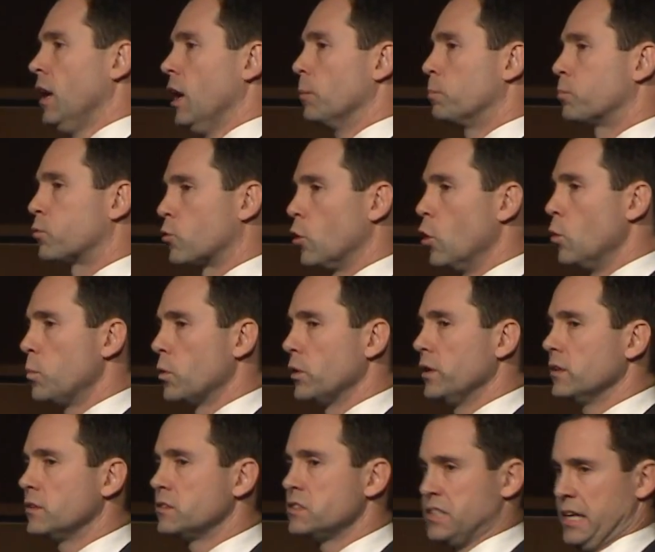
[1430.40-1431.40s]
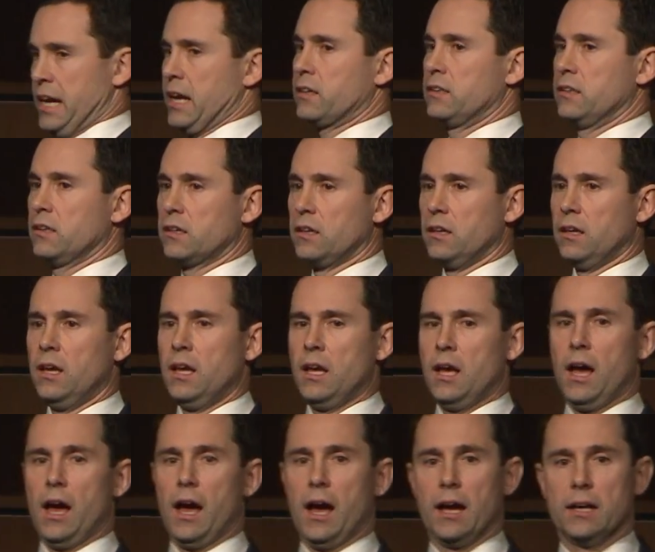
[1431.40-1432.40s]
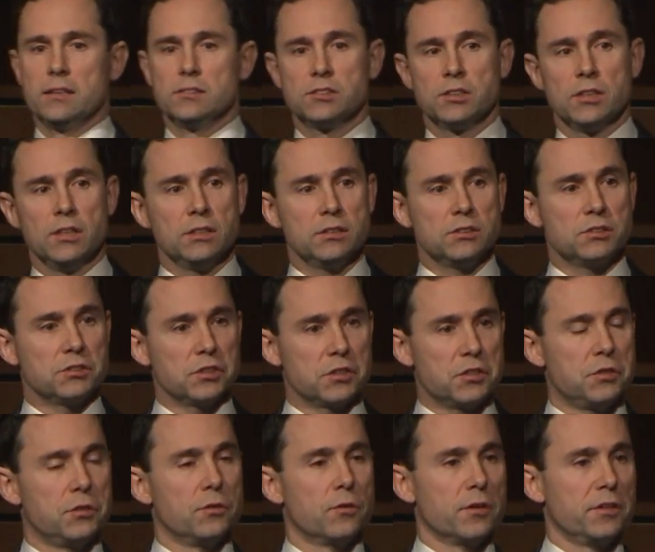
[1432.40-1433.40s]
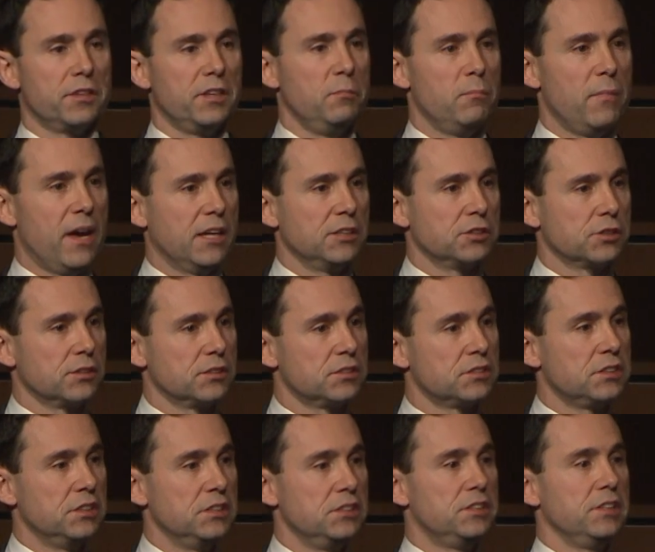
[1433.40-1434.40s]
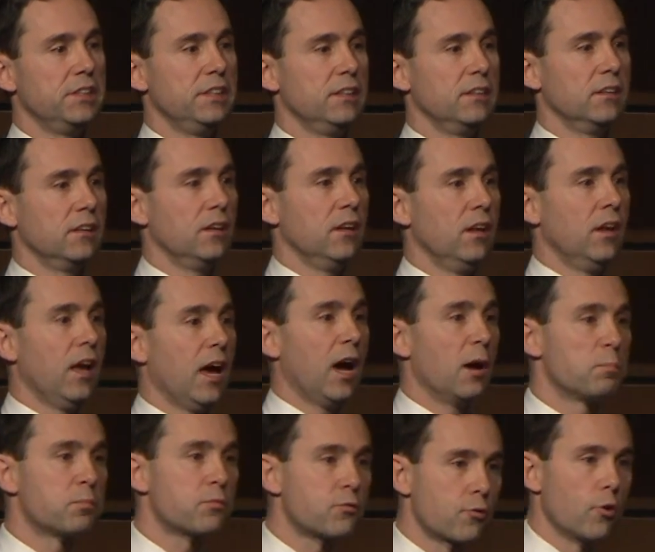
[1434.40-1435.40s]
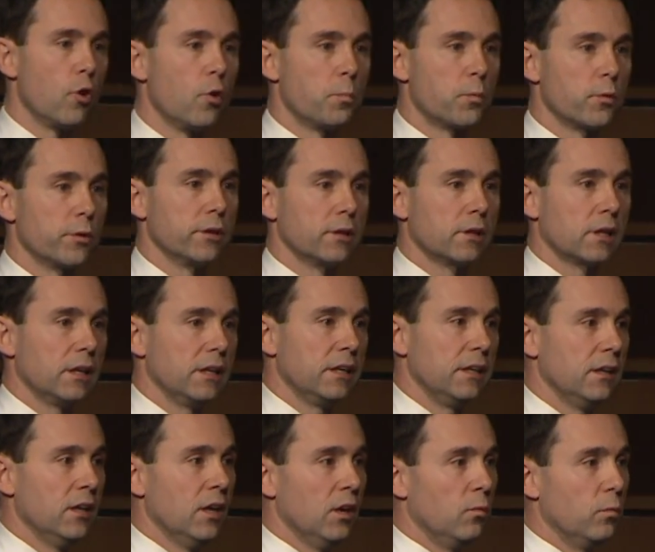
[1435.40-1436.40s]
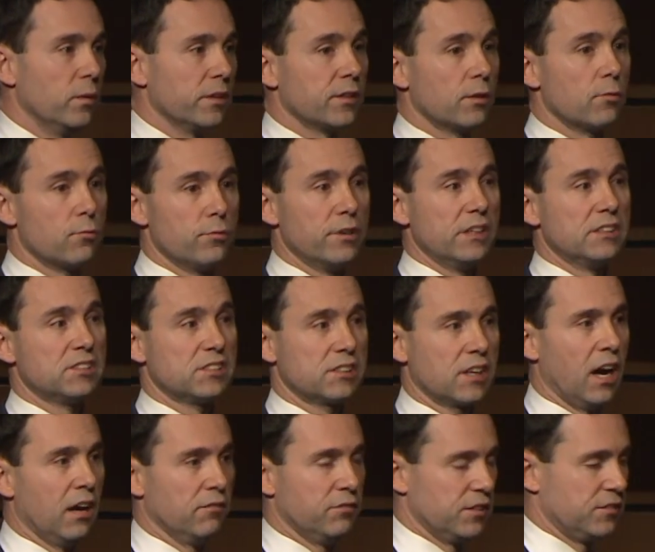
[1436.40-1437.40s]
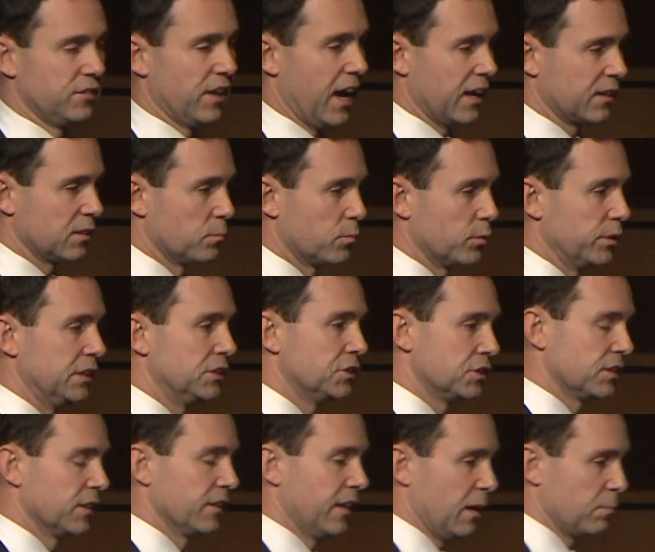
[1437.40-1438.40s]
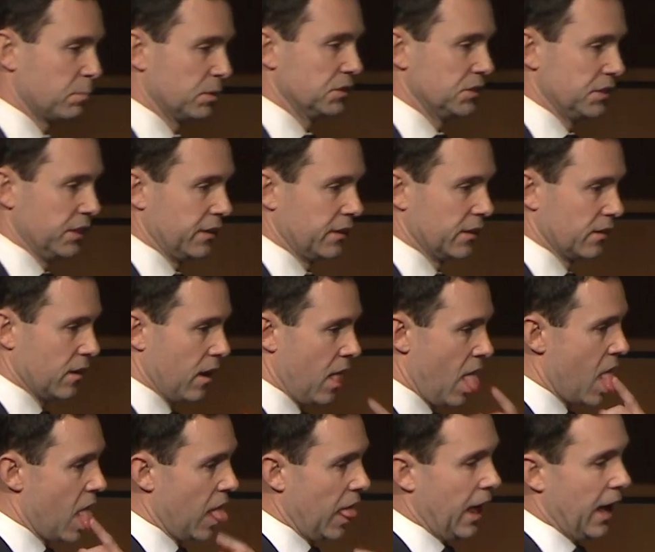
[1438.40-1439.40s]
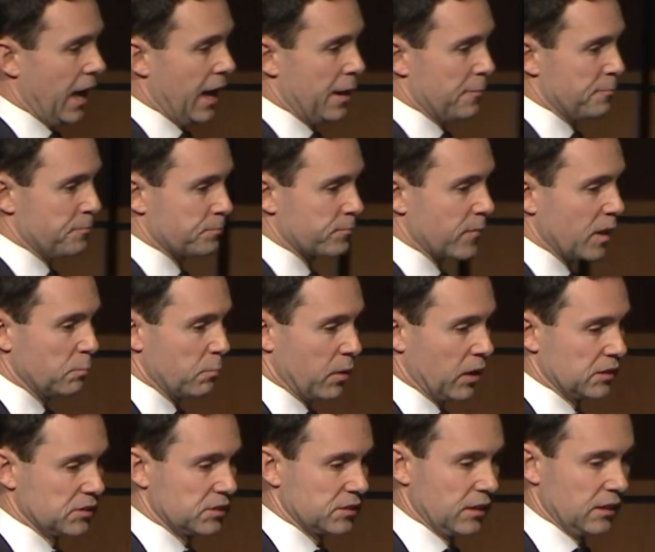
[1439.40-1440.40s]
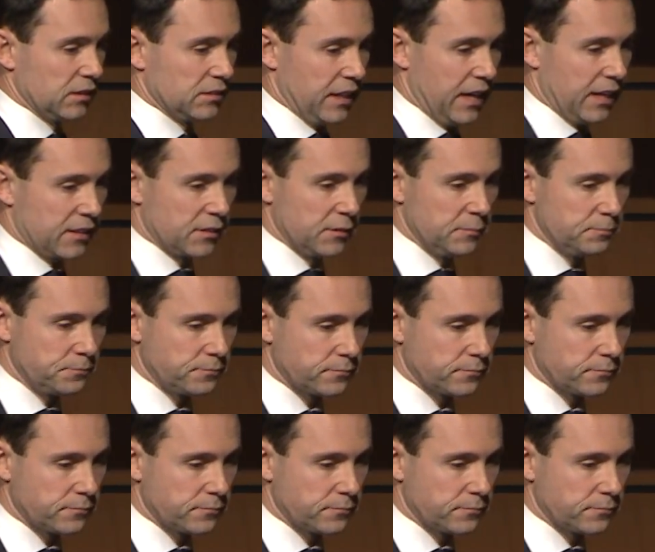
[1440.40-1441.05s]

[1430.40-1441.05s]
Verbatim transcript: appropriate technical and security measures to deal appropriately with a risk of a data breach to that particular um, personal data.